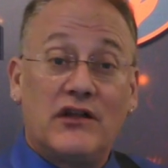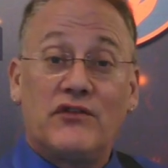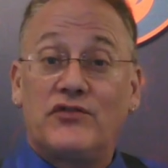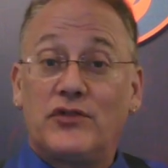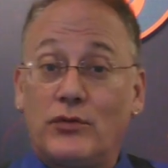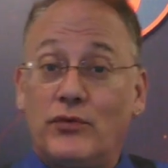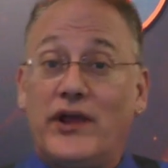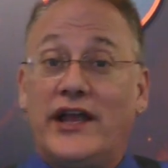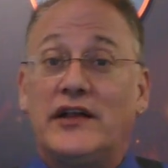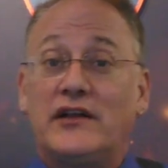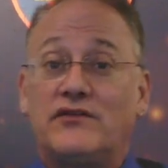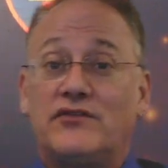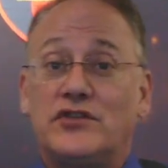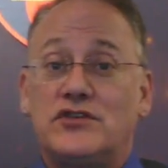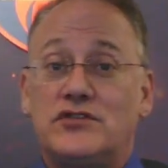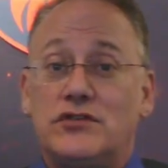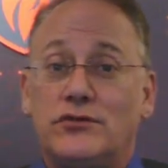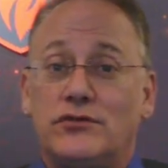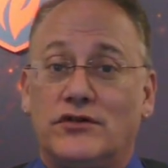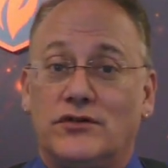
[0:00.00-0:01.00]
of the reign of the
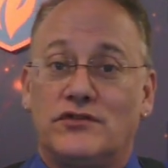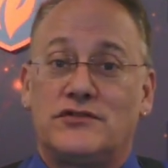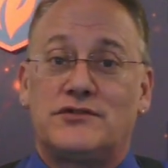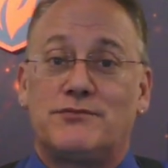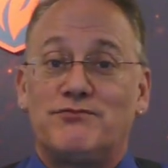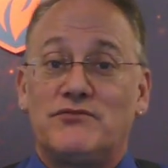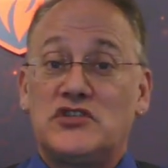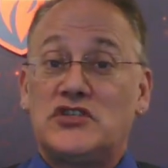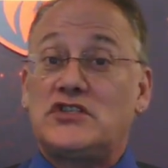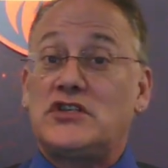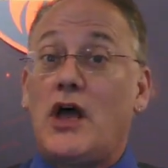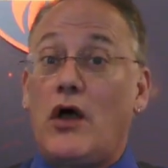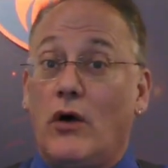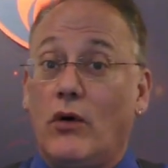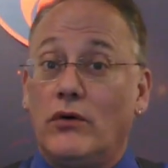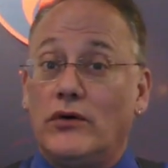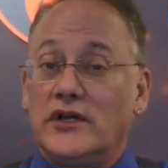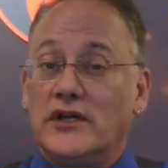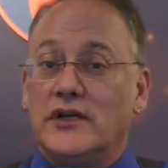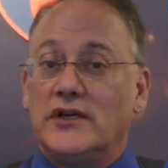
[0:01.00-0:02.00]
Tudors.
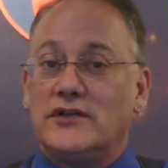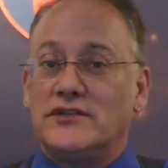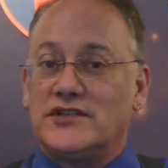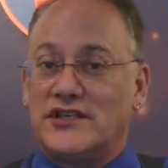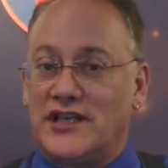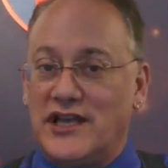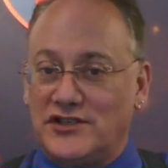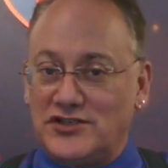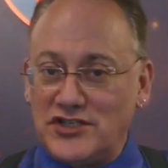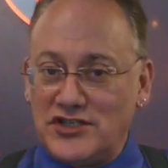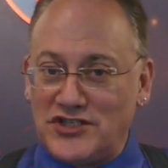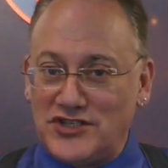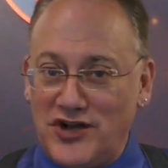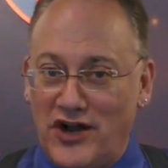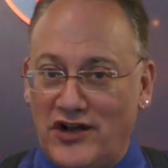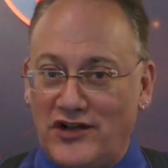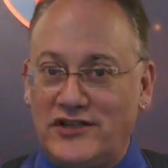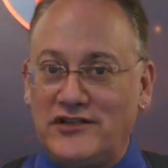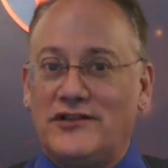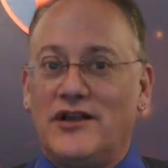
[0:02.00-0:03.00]
So, to get you
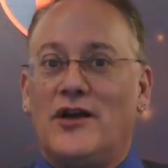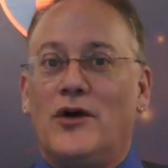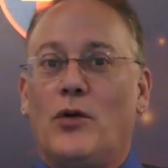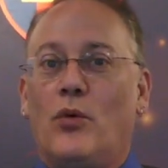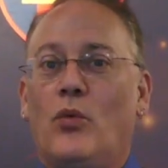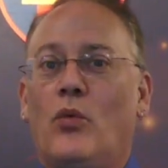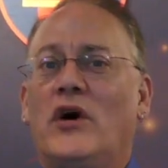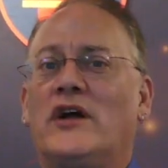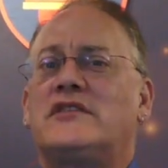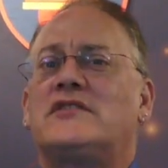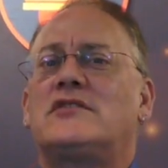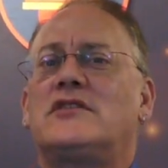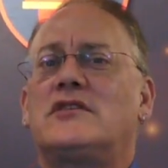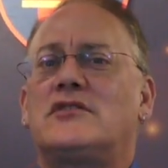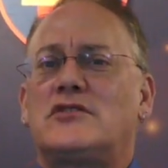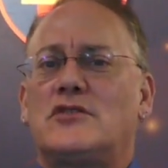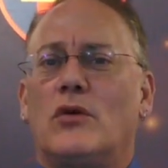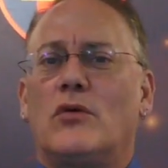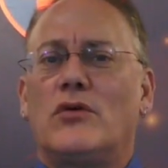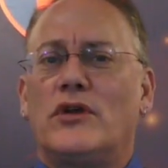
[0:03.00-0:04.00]
started, what's the
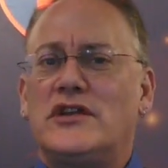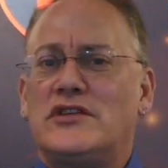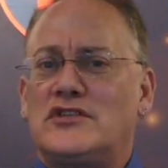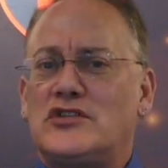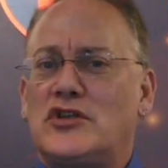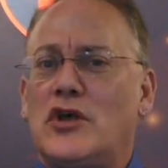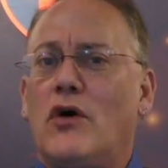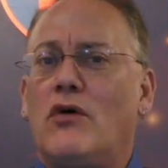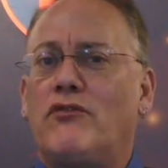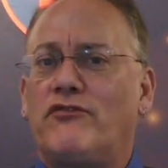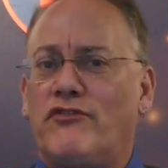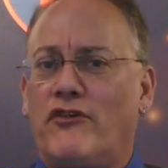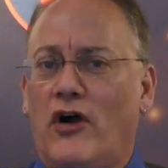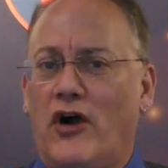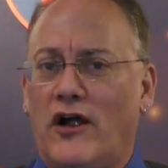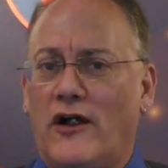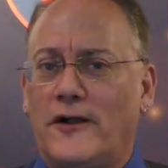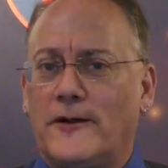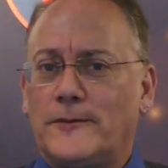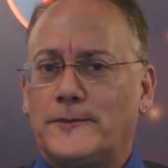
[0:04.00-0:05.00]
story so far?